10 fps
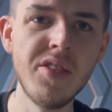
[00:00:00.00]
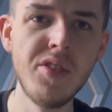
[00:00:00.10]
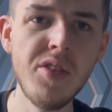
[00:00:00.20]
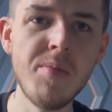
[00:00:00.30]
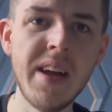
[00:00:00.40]

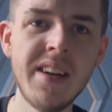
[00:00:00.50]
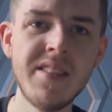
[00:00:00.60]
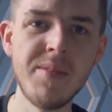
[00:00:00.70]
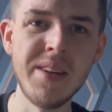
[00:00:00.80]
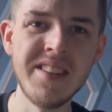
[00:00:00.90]
too
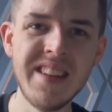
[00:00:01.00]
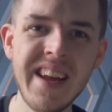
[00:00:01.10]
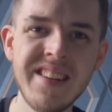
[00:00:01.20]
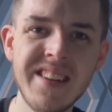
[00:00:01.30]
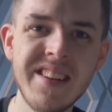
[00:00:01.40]
makes
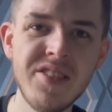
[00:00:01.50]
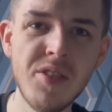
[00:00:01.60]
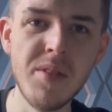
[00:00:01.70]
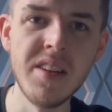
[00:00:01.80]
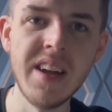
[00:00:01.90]
mistakes and is
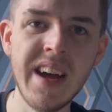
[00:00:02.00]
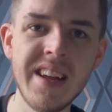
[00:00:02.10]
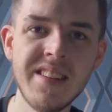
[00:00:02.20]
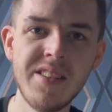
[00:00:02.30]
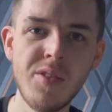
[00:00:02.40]
not
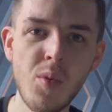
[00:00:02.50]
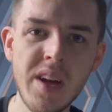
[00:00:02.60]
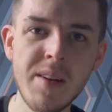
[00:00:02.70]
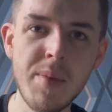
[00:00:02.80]
as quick,